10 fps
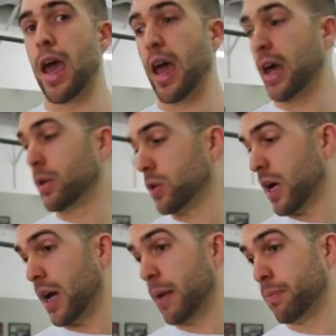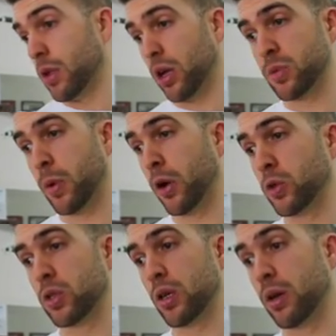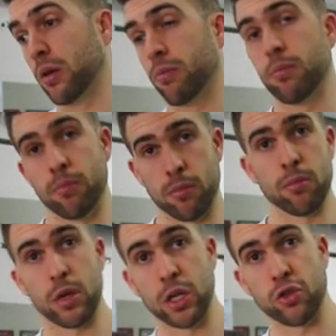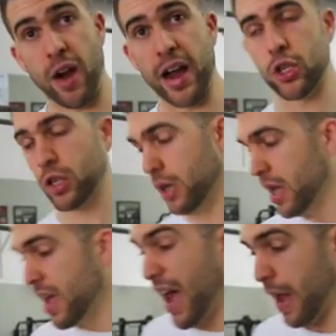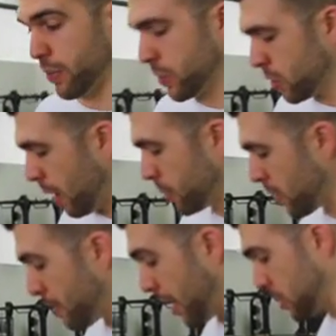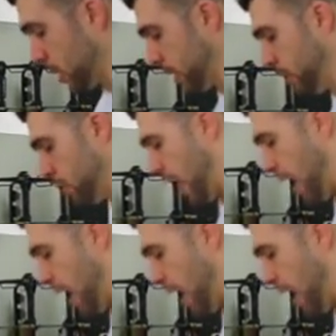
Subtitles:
and, you know, I suppose, contraction at the top. So it makes it a little